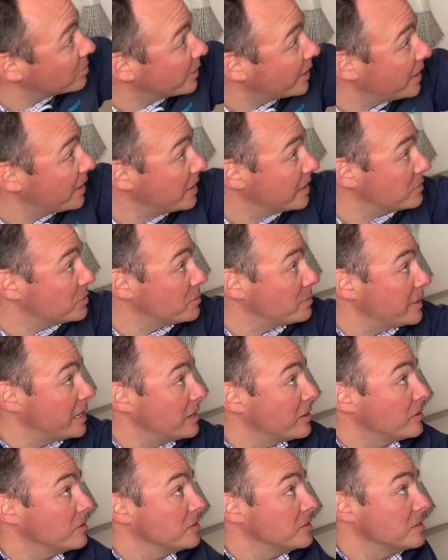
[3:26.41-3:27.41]
plenty of
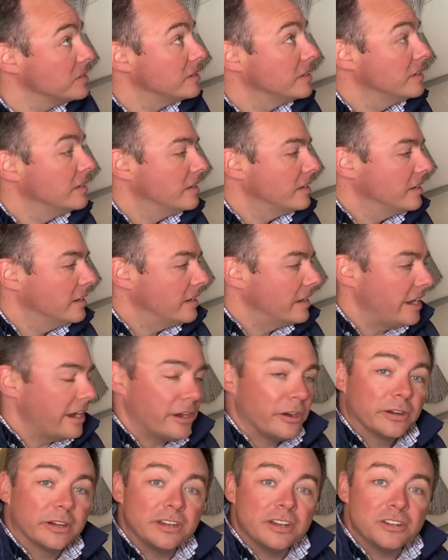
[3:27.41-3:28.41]
speakers,
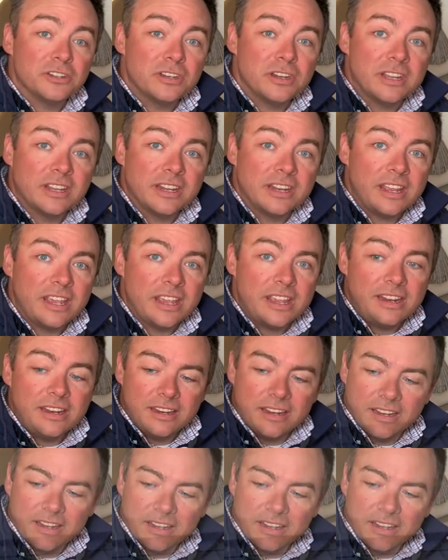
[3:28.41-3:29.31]
air conditioning and heat